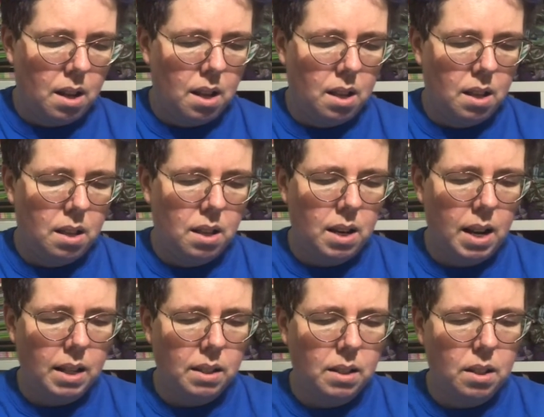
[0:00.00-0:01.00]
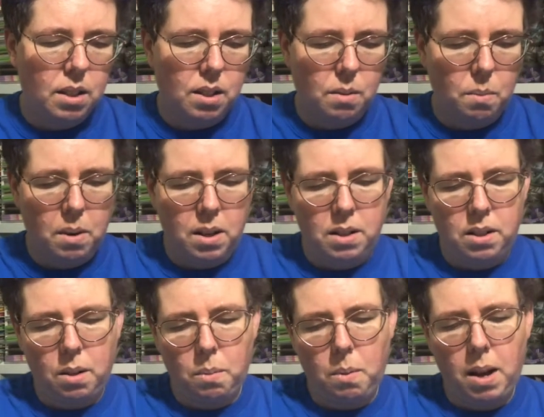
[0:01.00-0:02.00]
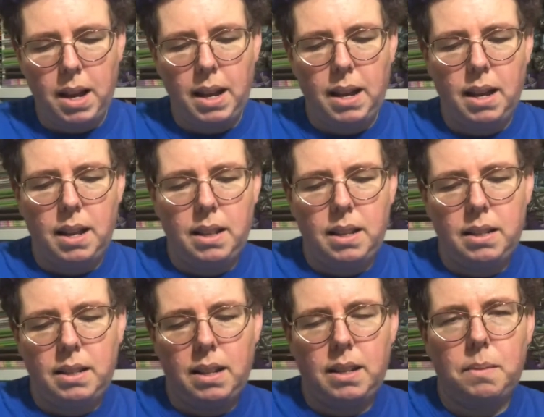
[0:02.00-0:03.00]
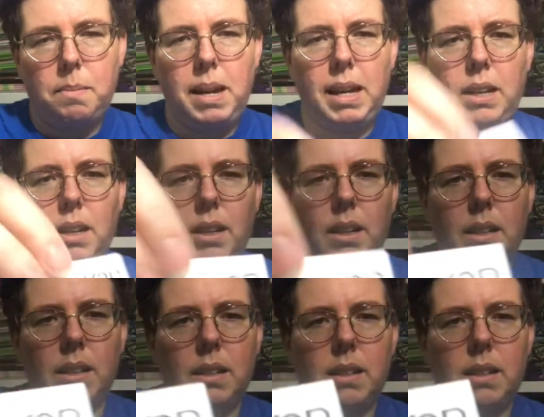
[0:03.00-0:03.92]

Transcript: And then the next ones are white, and this says maker.